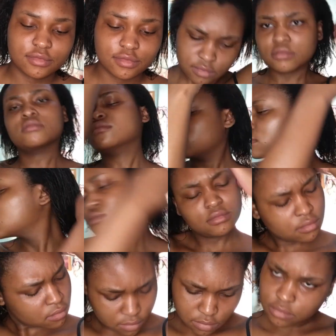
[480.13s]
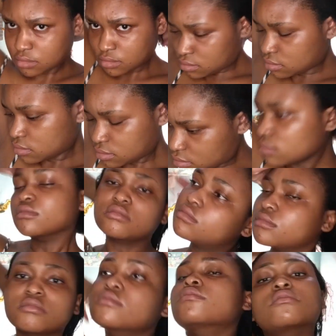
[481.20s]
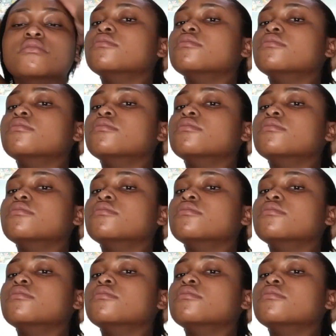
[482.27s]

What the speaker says: back to it as my hair air dries.